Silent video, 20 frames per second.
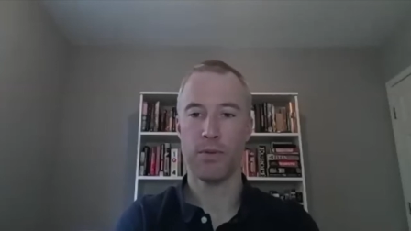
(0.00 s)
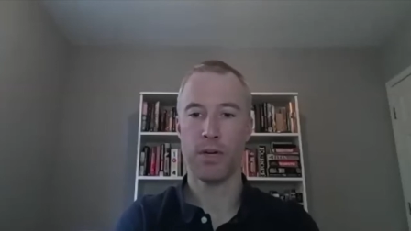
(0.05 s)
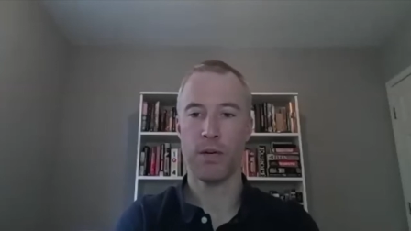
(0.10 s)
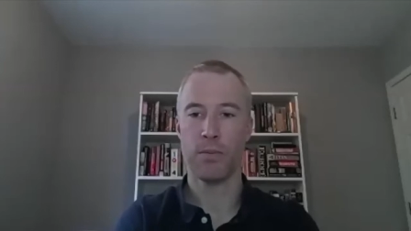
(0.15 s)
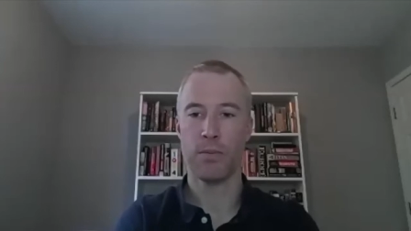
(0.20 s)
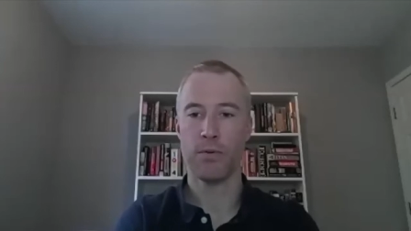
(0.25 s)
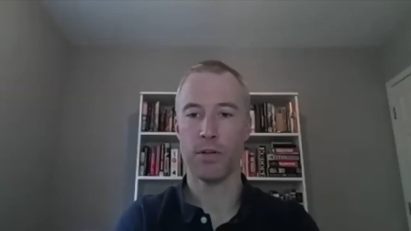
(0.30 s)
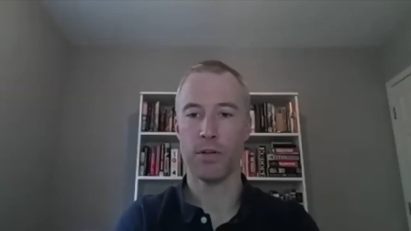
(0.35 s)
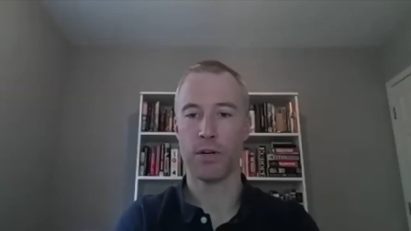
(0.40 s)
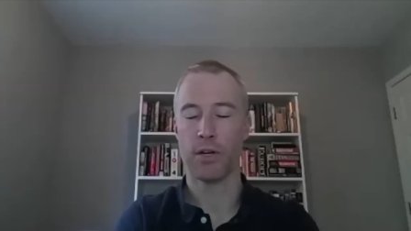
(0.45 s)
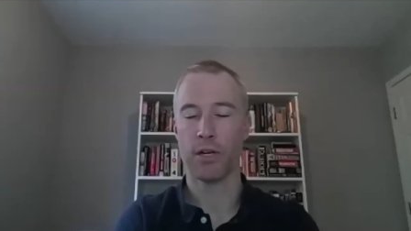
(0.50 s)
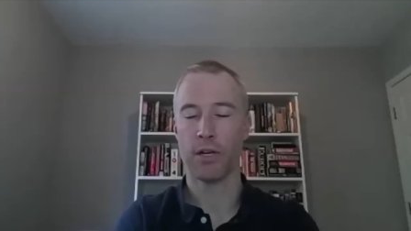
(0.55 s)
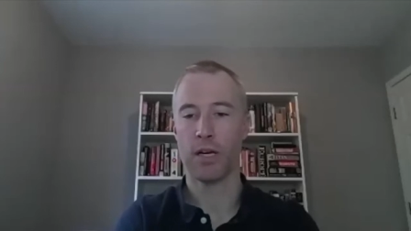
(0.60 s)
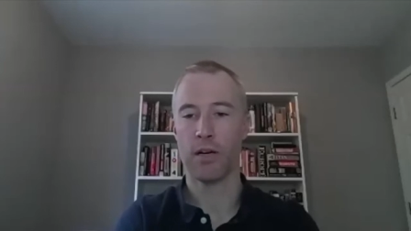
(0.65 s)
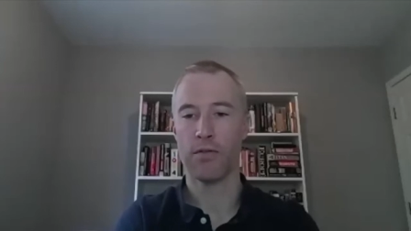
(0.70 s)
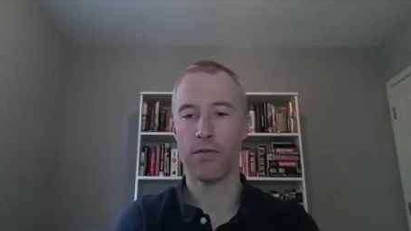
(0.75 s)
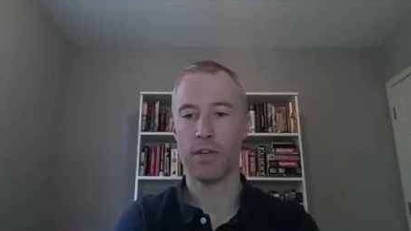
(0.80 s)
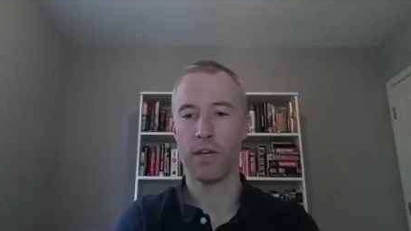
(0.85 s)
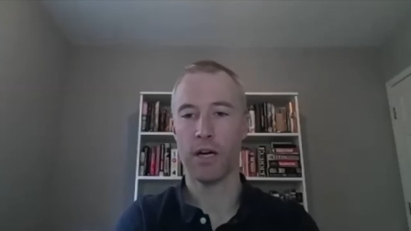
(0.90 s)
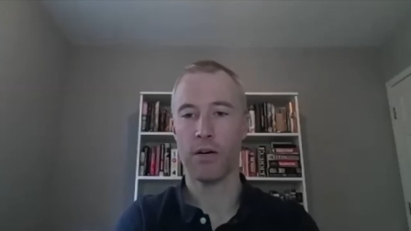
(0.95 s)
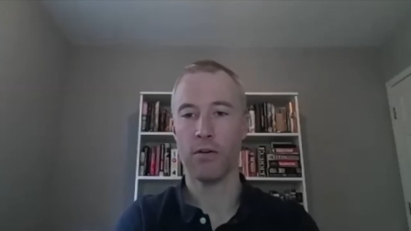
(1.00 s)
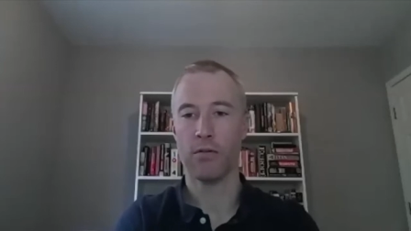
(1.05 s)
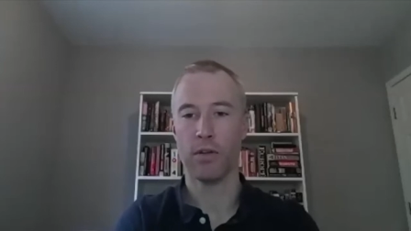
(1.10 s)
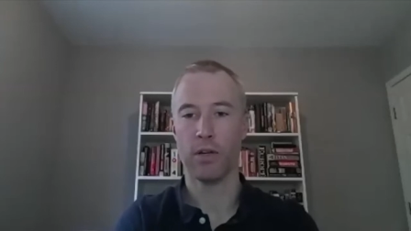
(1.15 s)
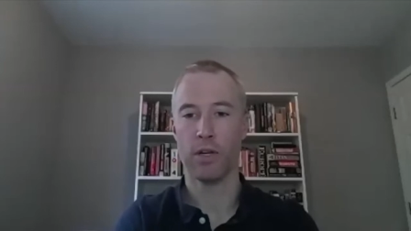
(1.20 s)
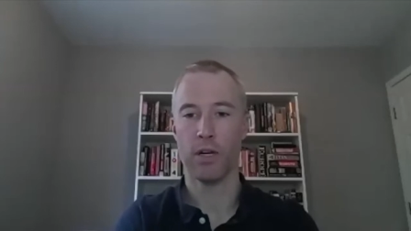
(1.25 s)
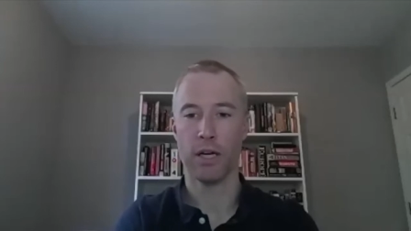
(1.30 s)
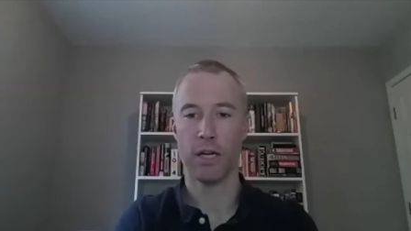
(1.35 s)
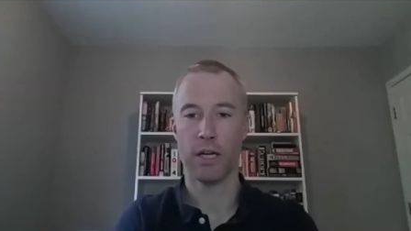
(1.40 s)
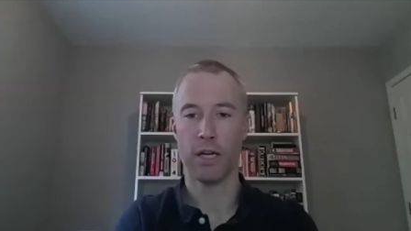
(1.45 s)
you're going to have the
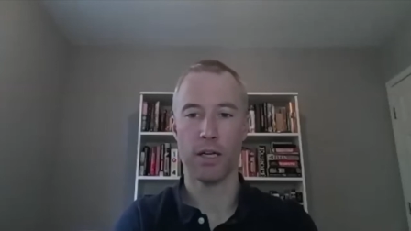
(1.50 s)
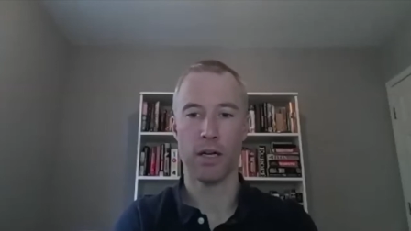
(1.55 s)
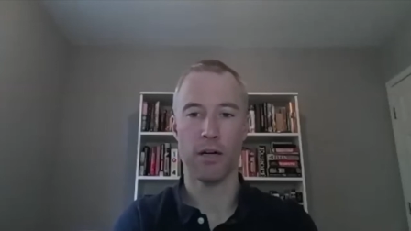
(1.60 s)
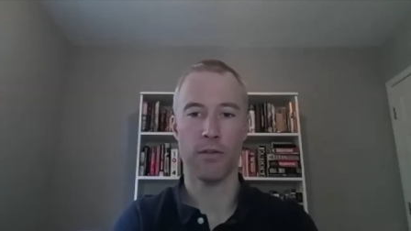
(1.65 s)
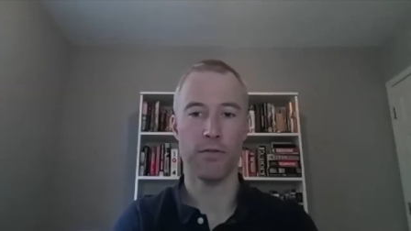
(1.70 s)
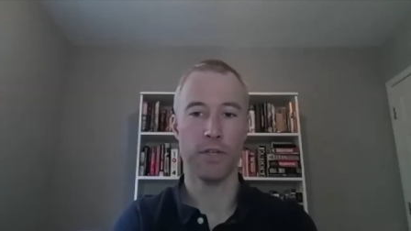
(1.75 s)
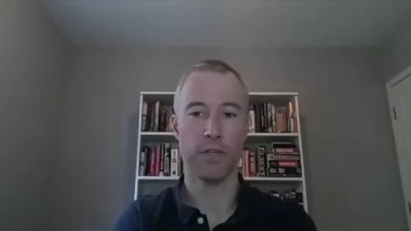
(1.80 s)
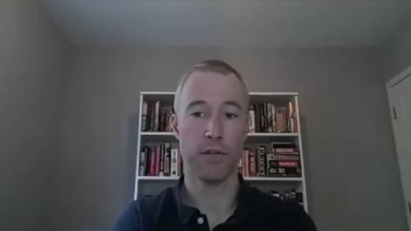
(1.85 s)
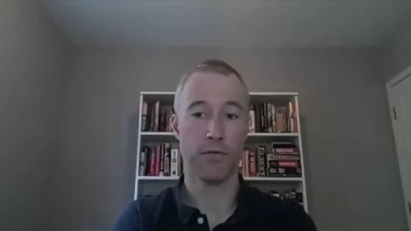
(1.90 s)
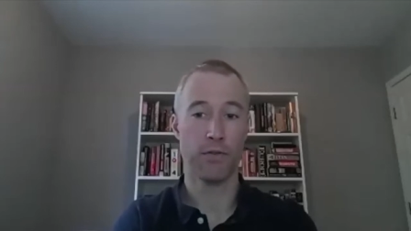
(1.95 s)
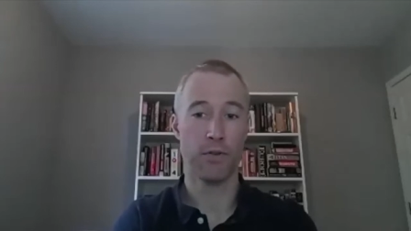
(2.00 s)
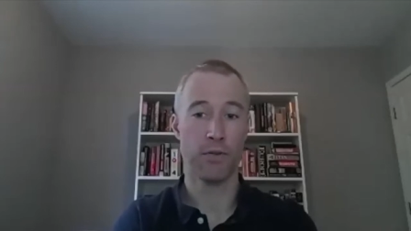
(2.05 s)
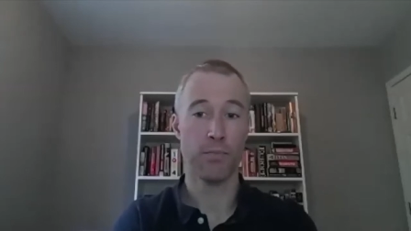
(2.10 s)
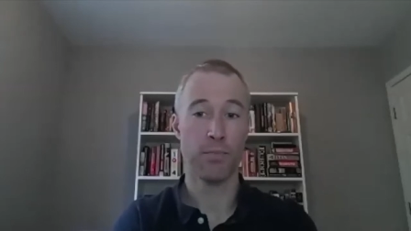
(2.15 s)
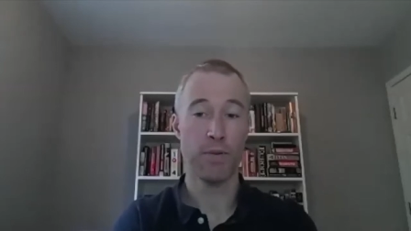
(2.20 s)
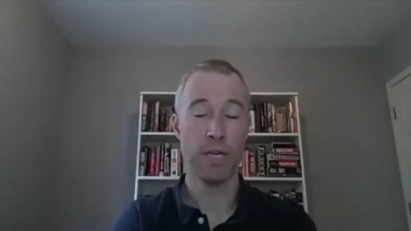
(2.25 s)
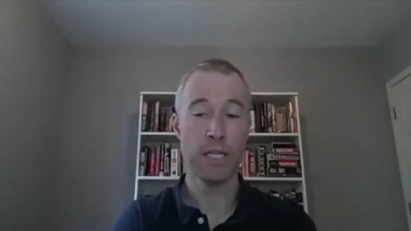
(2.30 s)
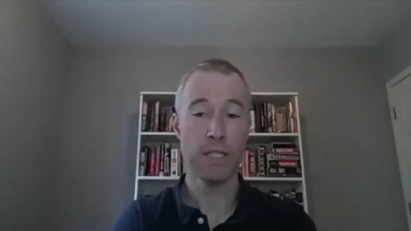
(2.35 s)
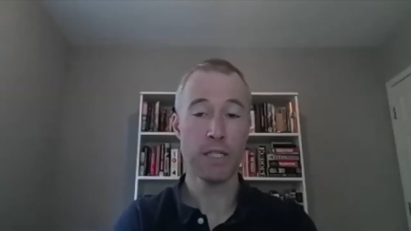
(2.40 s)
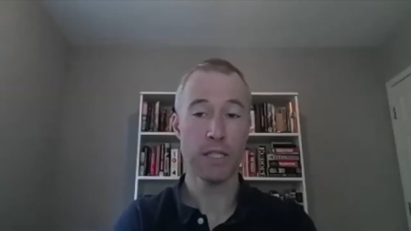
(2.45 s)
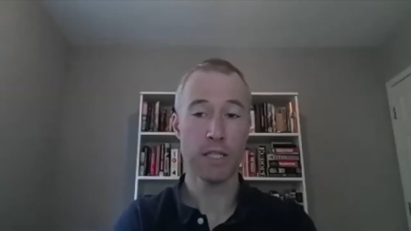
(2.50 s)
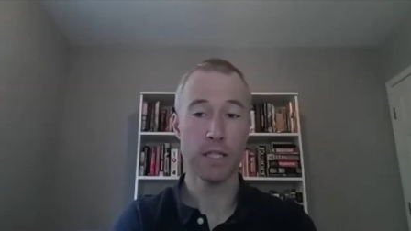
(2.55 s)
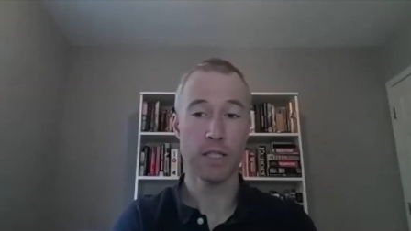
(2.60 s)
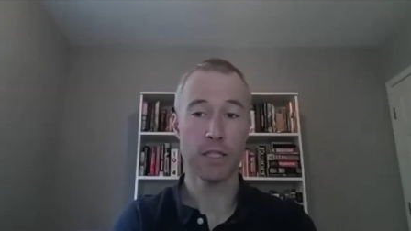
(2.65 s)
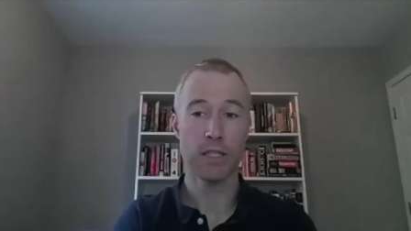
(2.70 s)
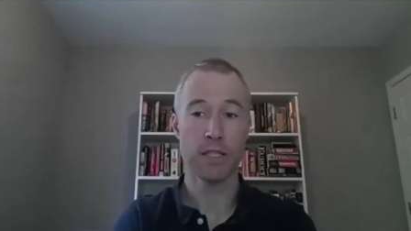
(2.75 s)
outline of the different pieces